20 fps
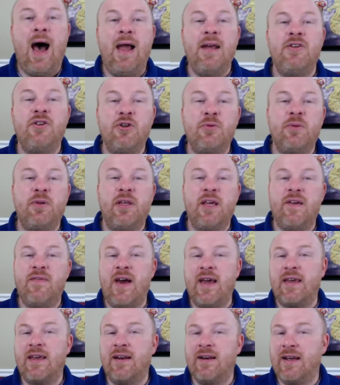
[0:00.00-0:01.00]
I do believe
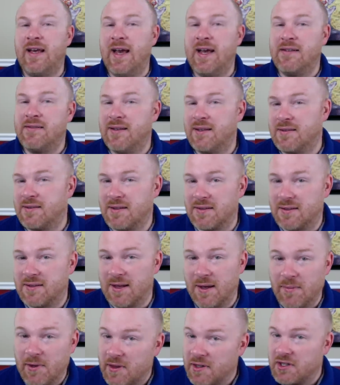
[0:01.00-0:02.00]
I can guess as to
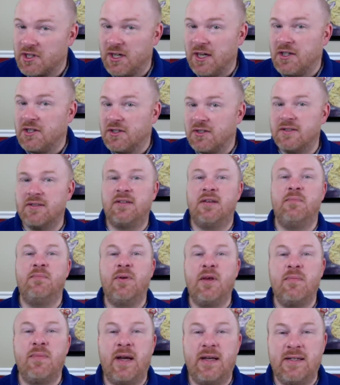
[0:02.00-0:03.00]
some of the changes
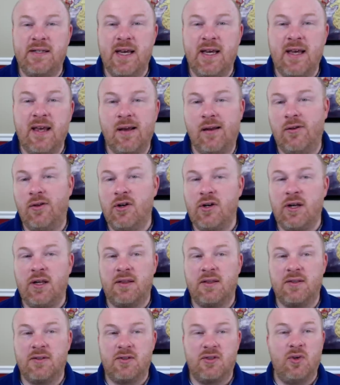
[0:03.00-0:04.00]
simply by taking a look
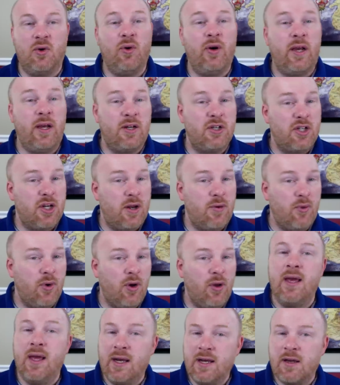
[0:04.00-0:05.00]
at the story in
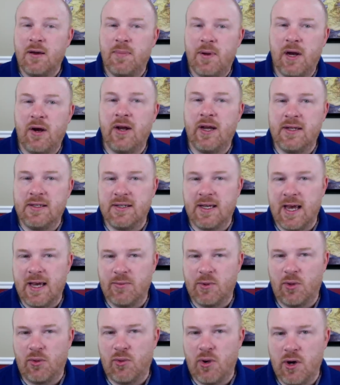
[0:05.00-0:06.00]
general and comparing it to Game
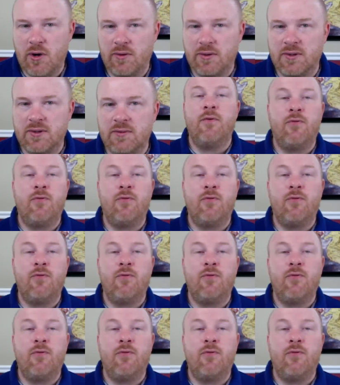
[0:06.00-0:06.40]
of Thrones.